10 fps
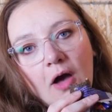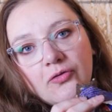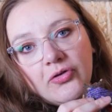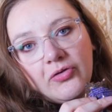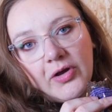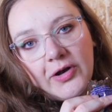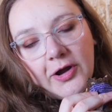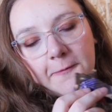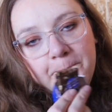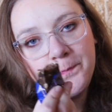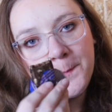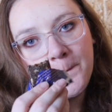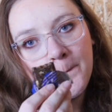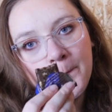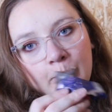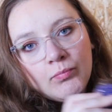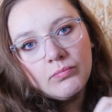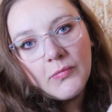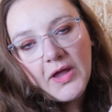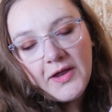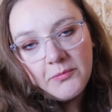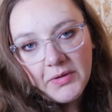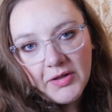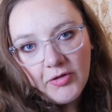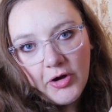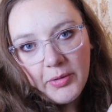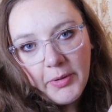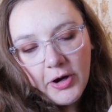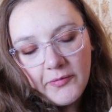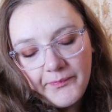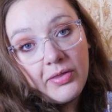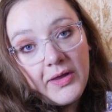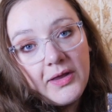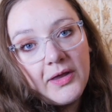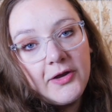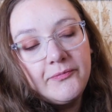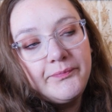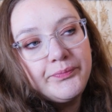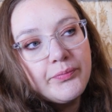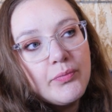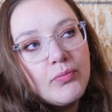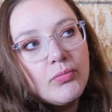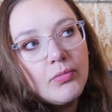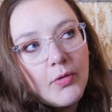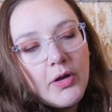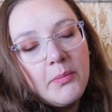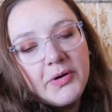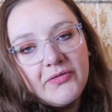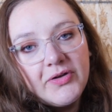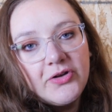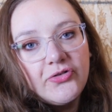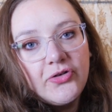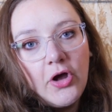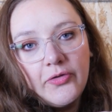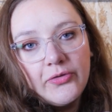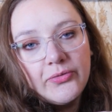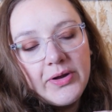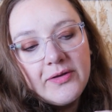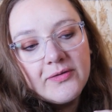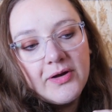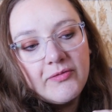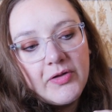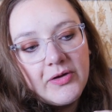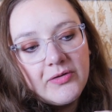I was just sitting here eating me a Lara bar, thinking I'm gonna finish all those rings and everything